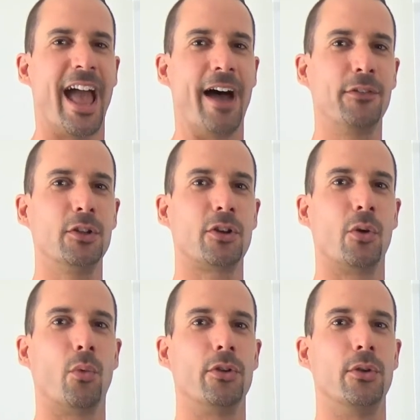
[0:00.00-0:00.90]
have a look
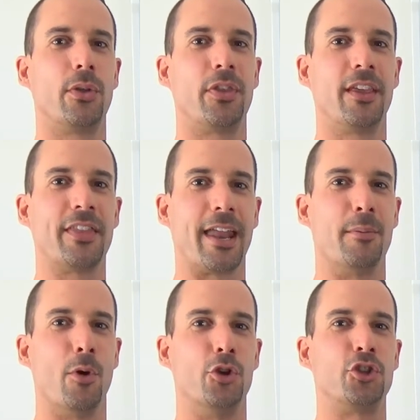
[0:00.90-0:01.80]
at what you think that
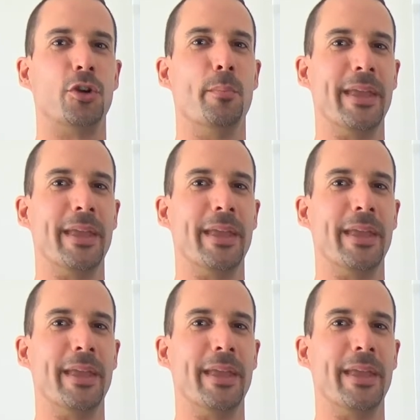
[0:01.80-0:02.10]
emotion